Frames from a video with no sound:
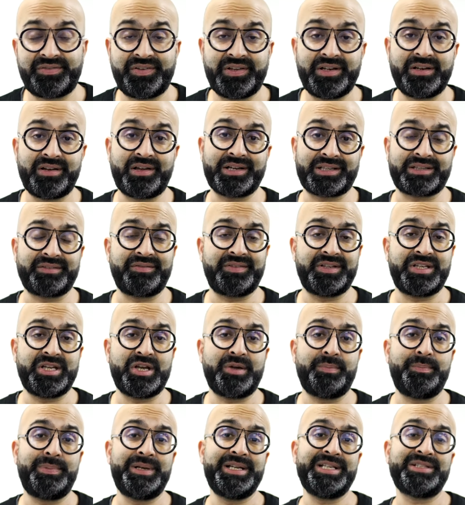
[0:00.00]
If you liked the
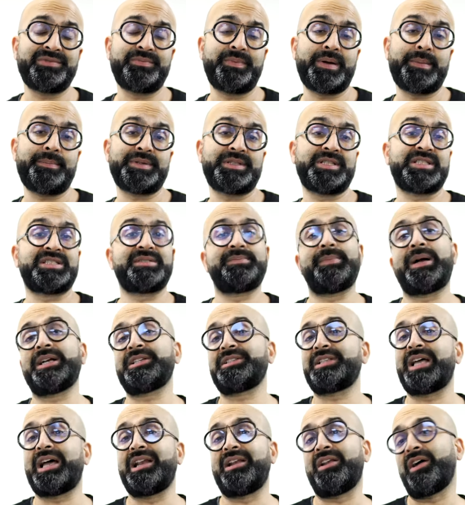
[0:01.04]
video, please remember to
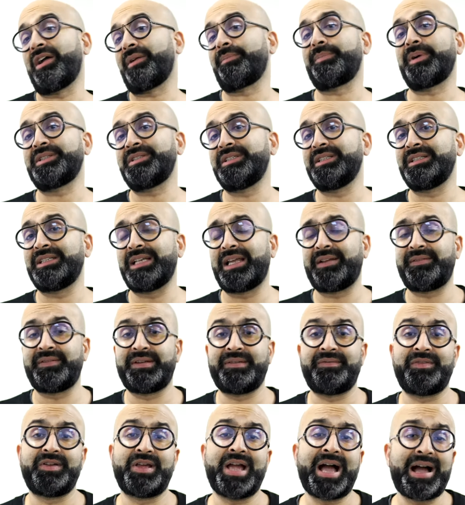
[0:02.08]
smash that like button, and
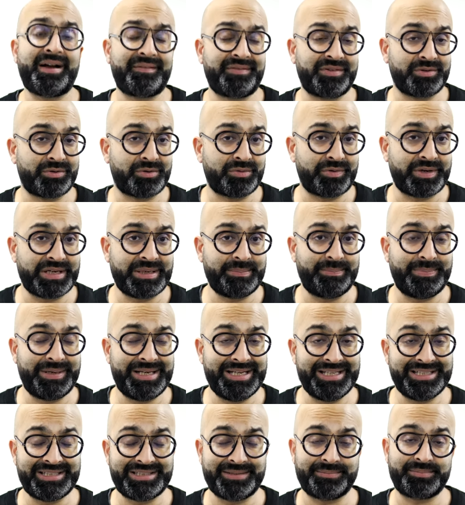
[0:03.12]
if you haven't already,
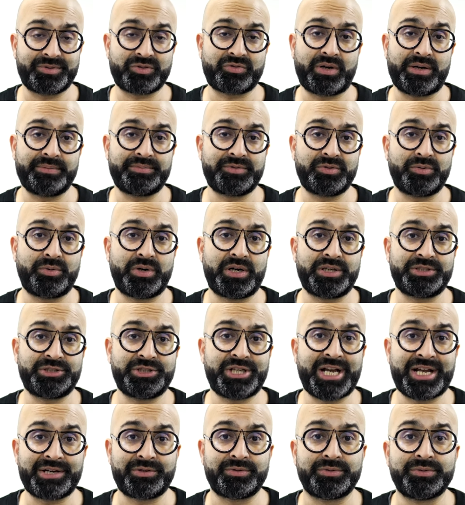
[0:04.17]
please subscribe to our
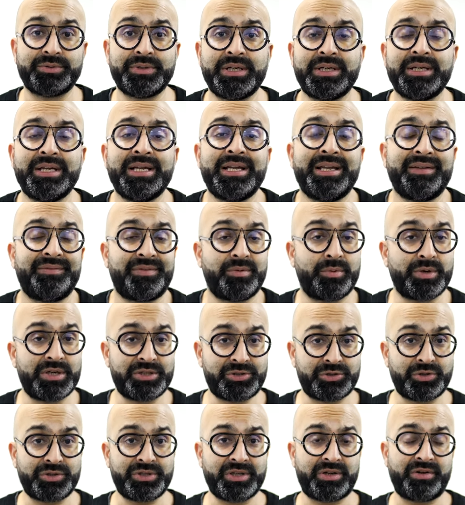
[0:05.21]
channel. If you want
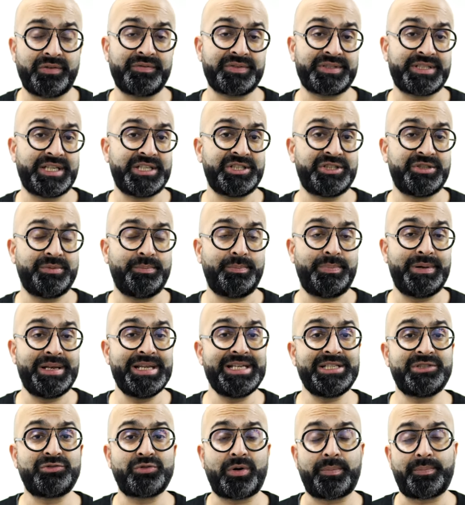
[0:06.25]
to join the conversation,
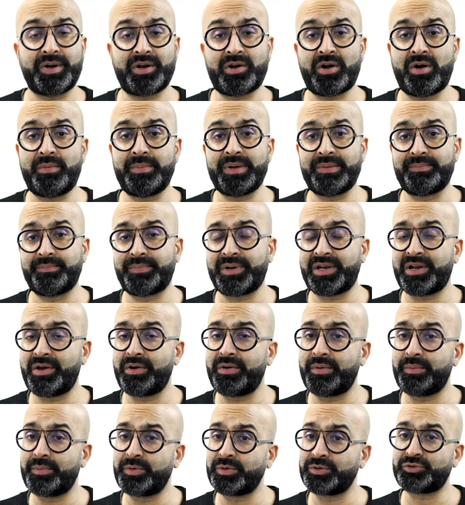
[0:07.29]
please drop a comment
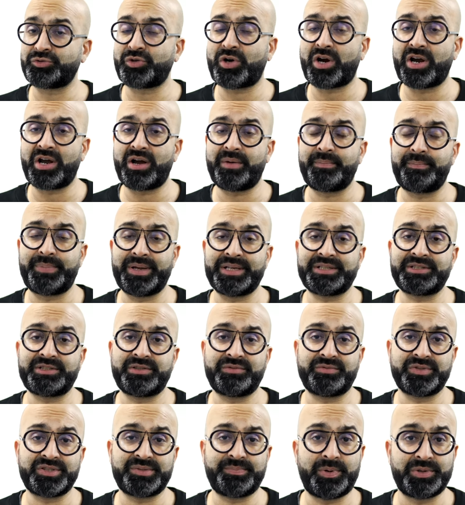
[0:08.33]
below and we'll try our best
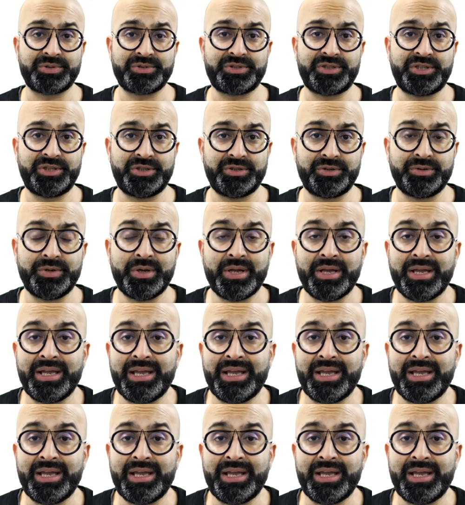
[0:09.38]
to respond to you.